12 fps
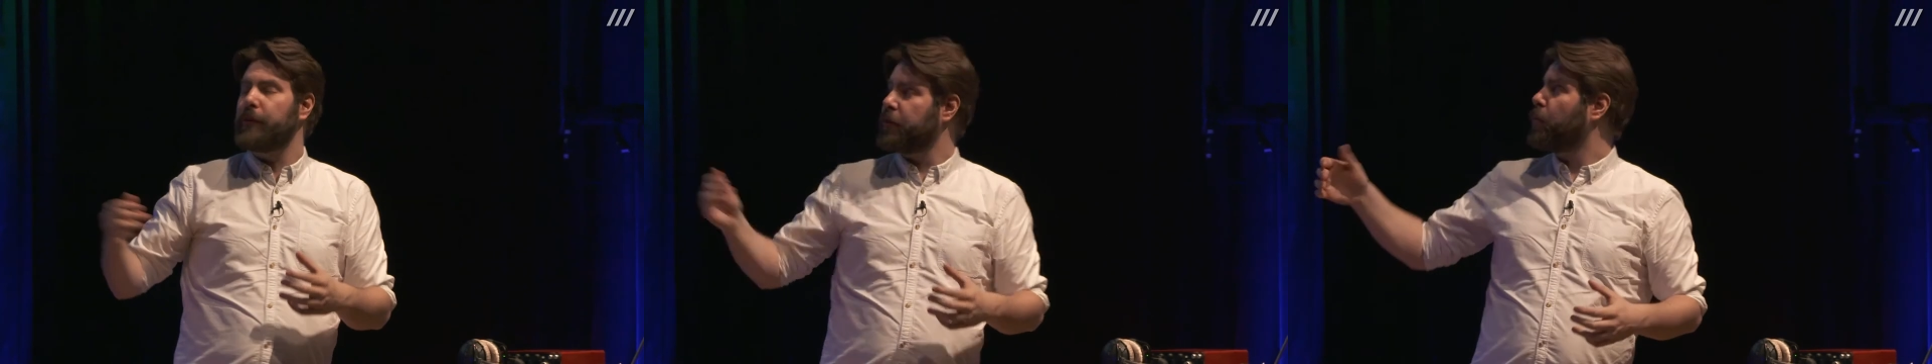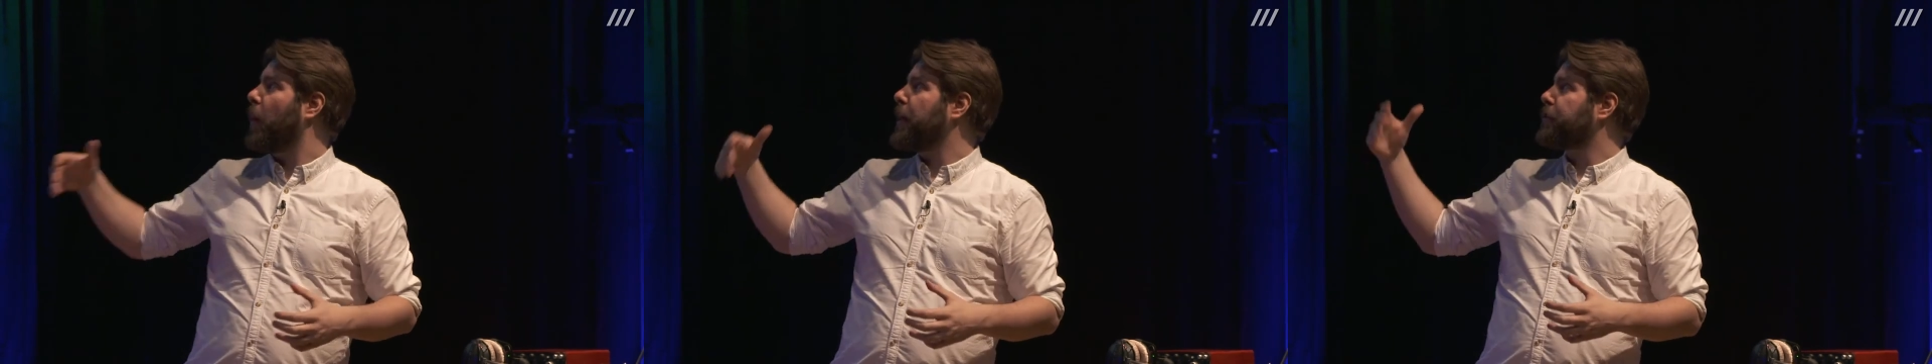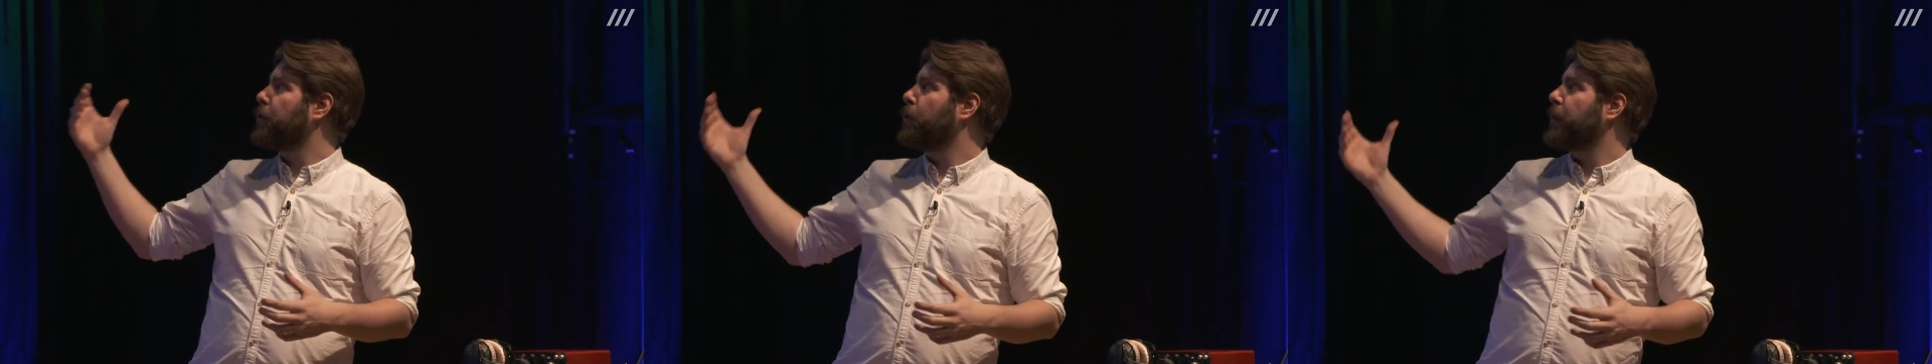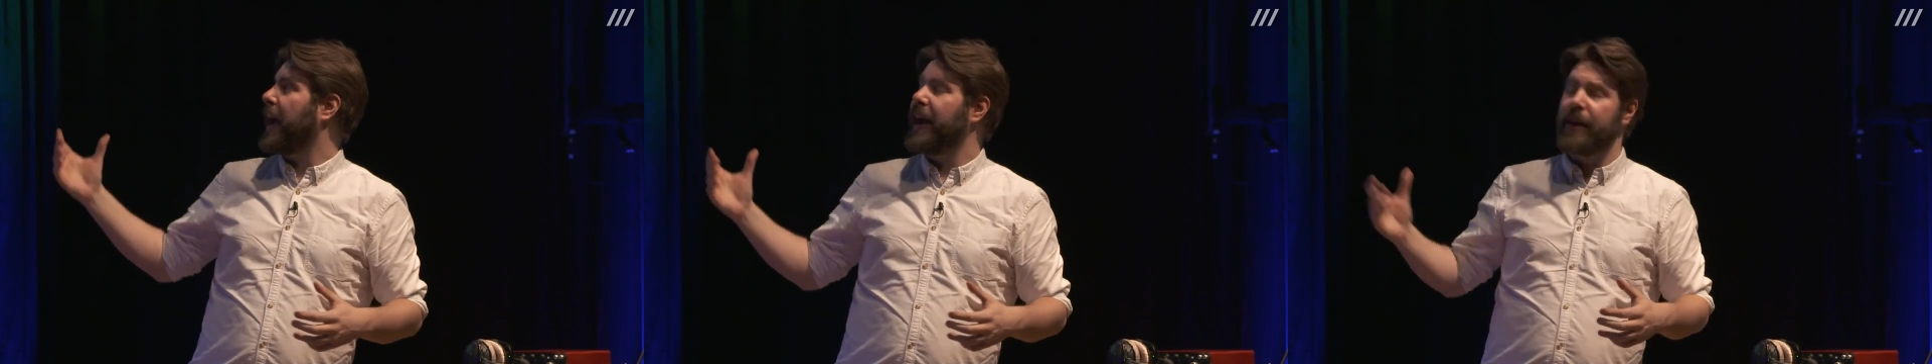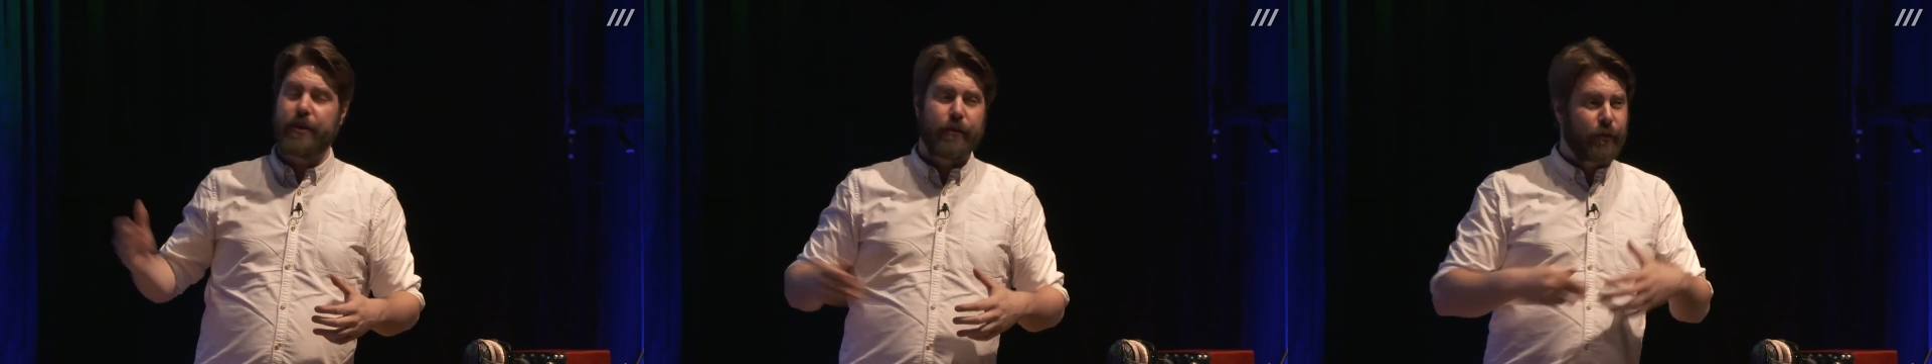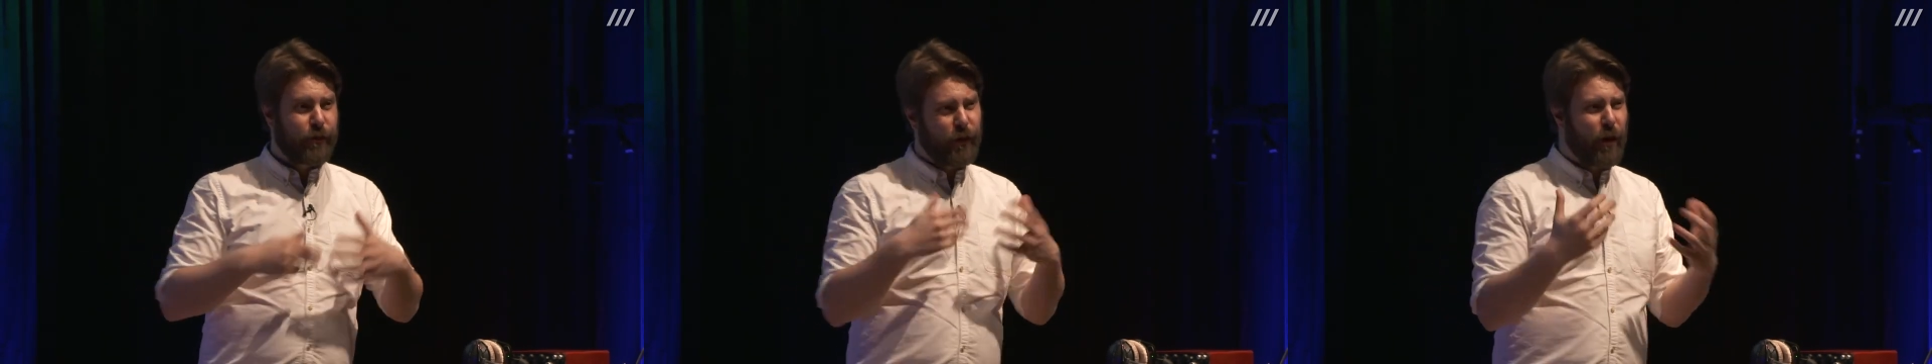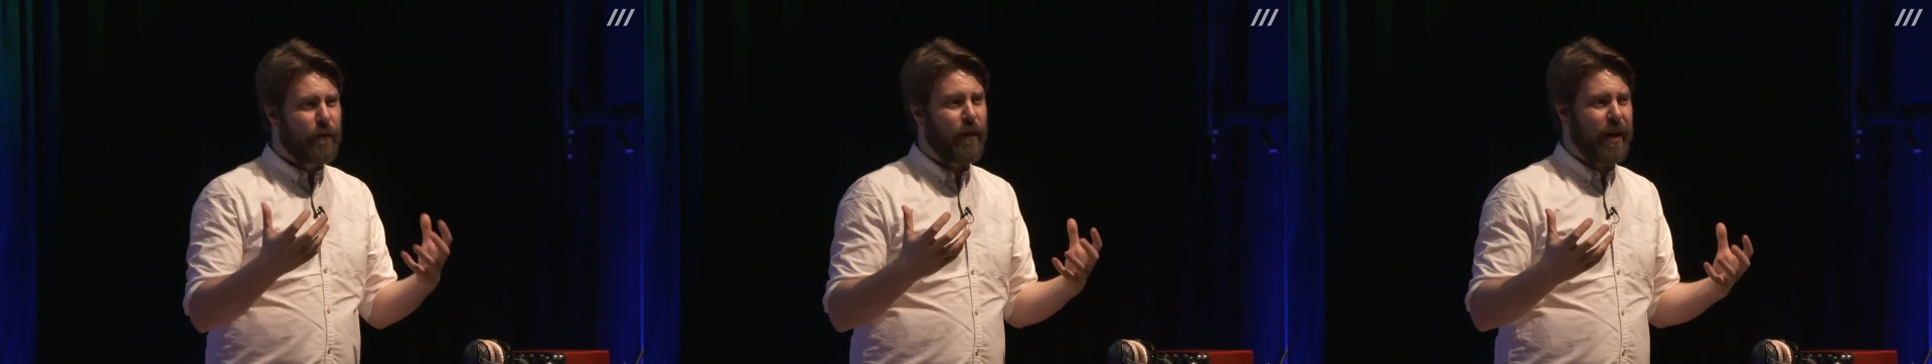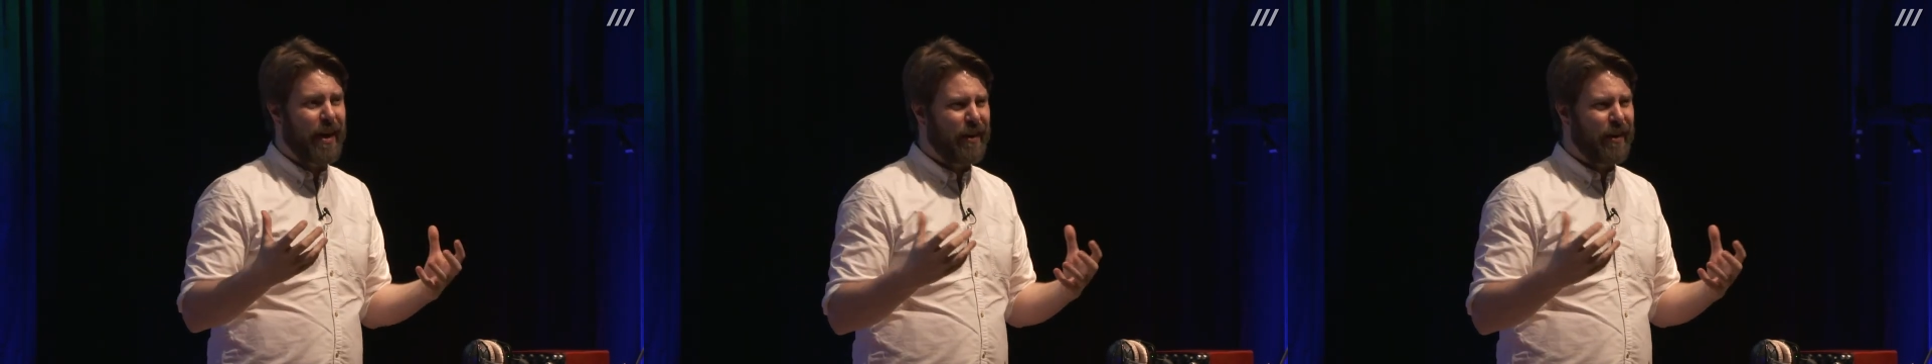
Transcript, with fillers: which is why it's called Aeolian Survey,